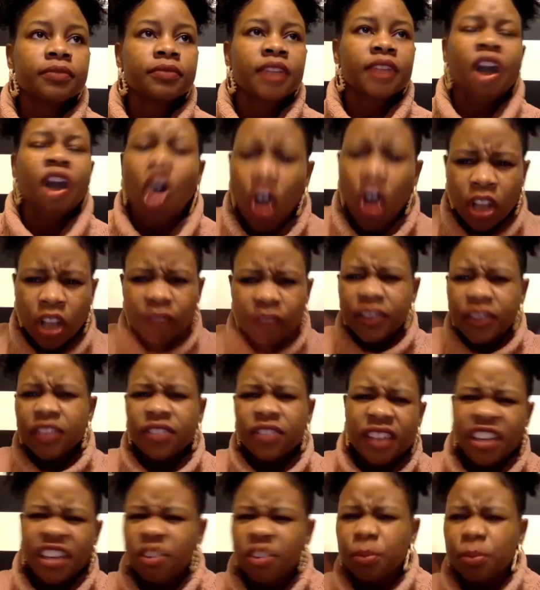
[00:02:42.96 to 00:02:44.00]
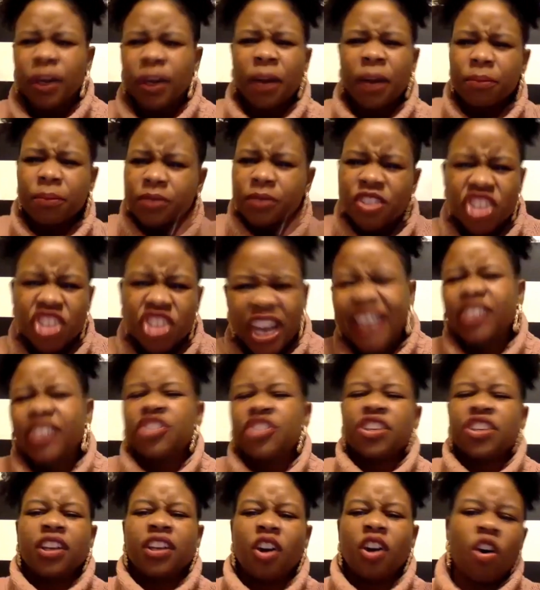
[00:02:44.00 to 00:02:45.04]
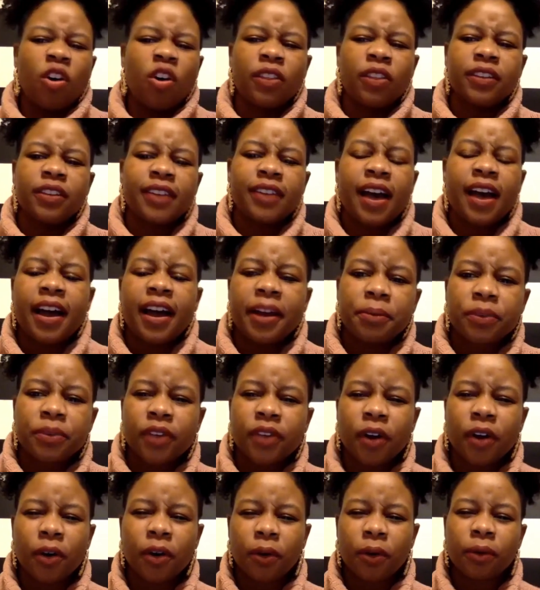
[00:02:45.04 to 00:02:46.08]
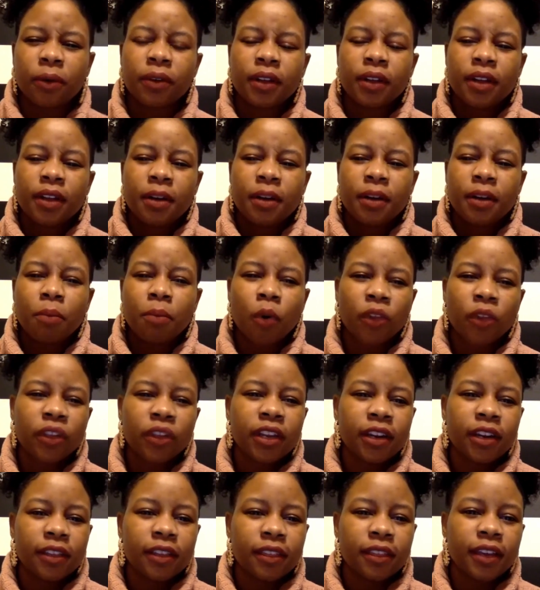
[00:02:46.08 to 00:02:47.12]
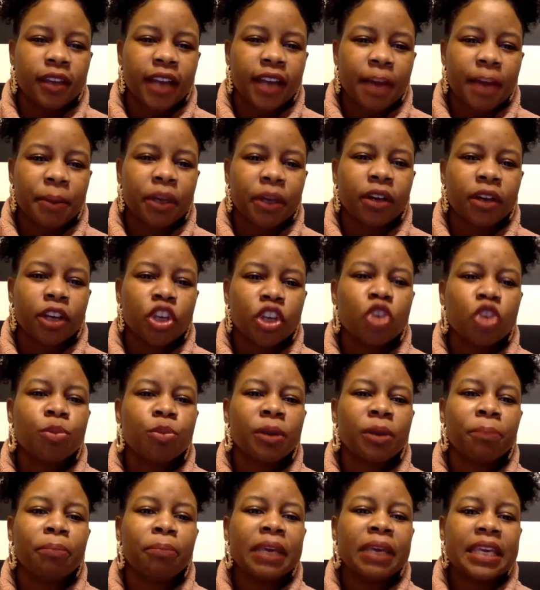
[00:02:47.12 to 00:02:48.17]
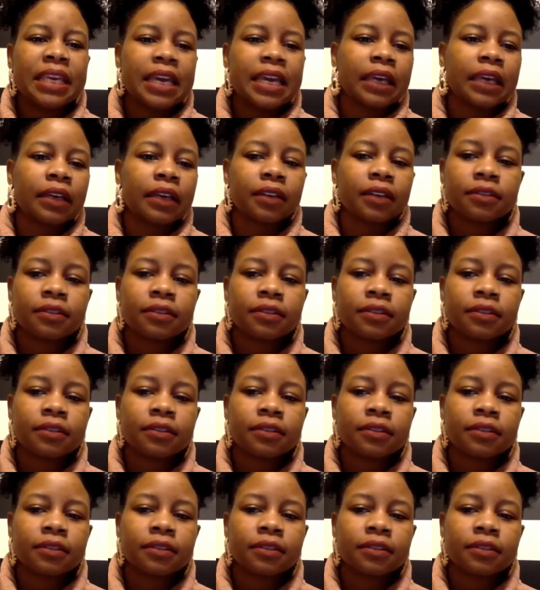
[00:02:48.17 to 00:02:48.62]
All of these things, but I'm changing all the time. So more than anything, I'm a human being.